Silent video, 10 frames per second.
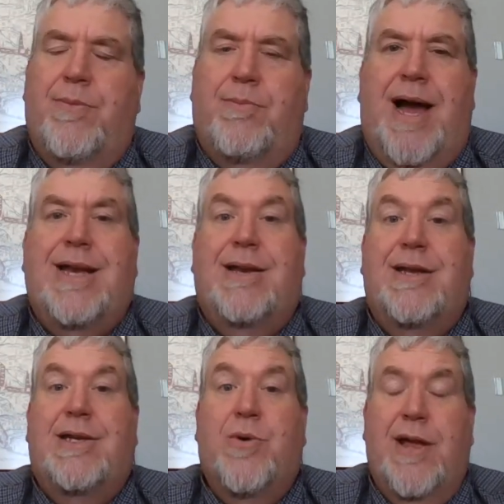by
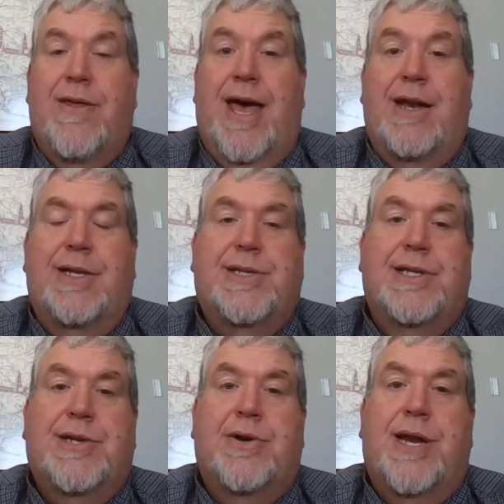doing that, is
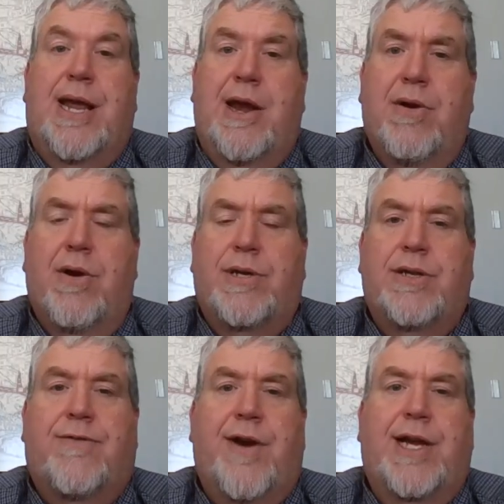considered a hero
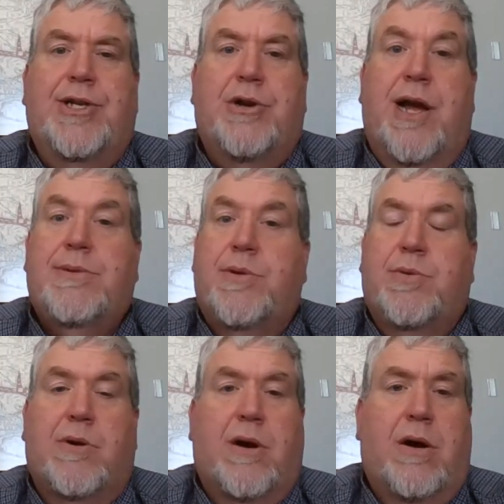to the Frankish tribes,
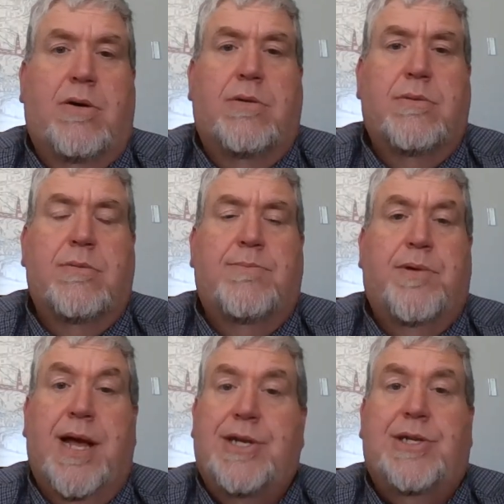which were all
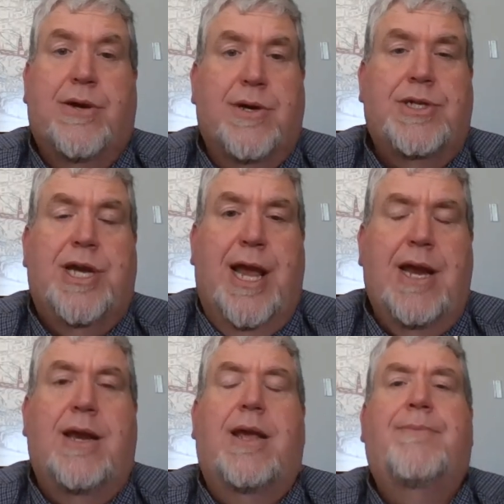pledged to
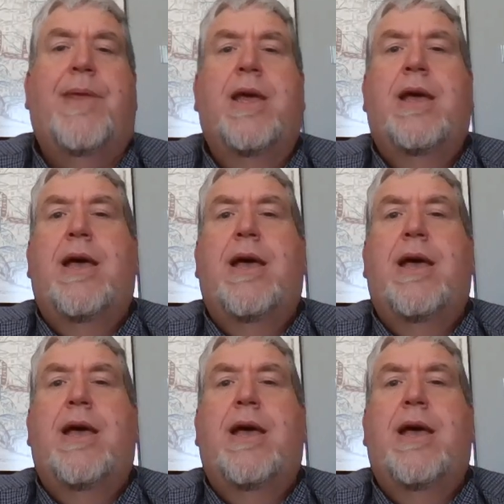Christianity.